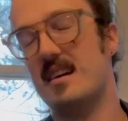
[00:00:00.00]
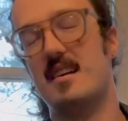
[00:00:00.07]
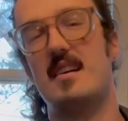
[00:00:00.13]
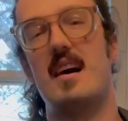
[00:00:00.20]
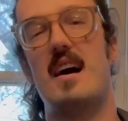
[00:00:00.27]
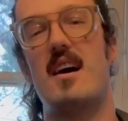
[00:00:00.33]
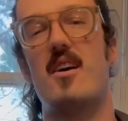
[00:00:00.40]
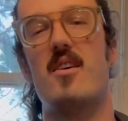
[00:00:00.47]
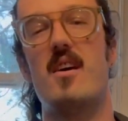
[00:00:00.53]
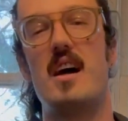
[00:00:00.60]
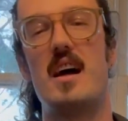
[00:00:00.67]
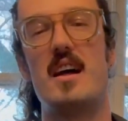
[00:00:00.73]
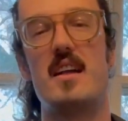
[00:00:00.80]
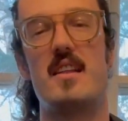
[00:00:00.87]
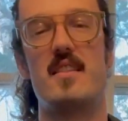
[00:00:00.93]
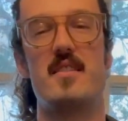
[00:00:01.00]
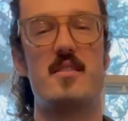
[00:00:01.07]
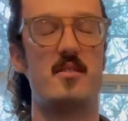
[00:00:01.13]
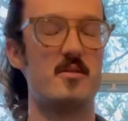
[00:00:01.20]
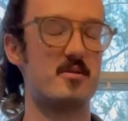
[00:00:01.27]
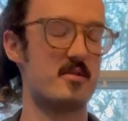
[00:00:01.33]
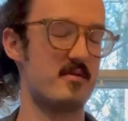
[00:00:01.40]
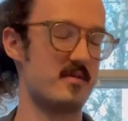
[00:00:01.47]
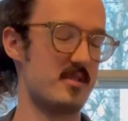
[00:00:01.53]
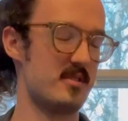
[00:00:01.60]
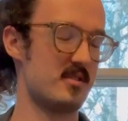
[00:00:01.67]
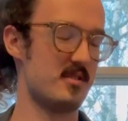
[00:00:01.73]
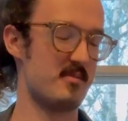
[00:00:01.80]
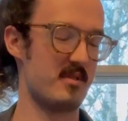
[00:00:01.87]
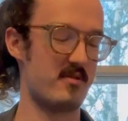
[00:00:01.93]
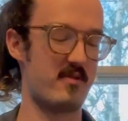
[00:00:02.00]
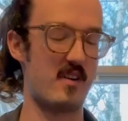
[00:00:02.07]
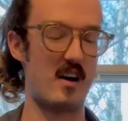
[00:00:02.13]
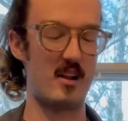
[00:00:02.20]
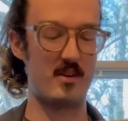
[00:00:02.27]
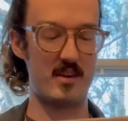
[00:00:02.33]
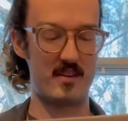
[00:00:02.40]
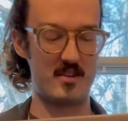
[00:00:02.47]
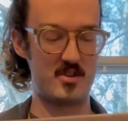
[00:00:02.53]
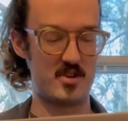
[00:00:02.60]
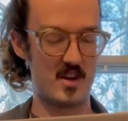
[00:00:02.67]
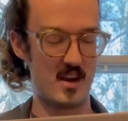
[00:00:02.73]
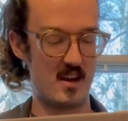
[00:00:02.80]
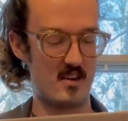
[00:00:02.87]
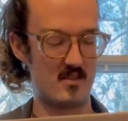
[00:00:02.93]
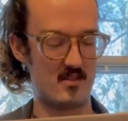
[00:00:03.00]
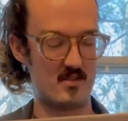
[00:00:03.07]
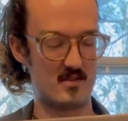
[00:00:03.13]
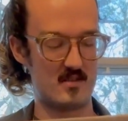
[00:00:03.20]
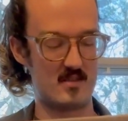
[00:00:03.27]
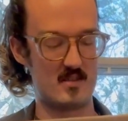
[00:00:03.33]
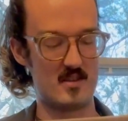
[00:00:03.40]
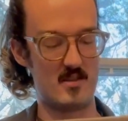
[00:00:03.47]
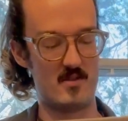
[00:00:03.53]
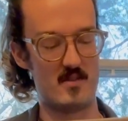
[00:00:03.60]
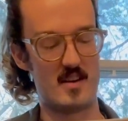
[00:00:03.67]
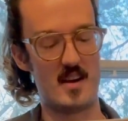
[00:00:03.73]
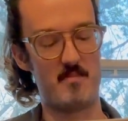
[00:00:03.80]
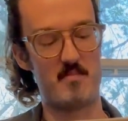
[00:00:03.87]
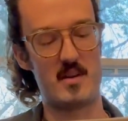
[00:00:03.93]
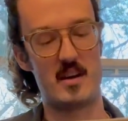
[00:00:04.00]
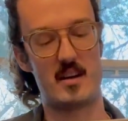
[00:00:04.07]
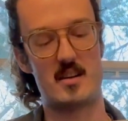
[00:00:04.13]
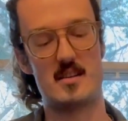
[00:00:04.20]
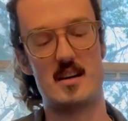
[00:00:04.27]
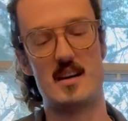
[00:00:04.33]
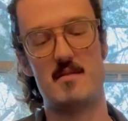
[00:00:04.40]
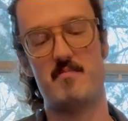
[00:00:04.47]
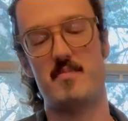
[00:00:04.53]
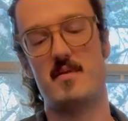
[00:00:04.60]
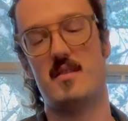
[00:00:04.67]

Now, those of you who have been following the channel know that I picked up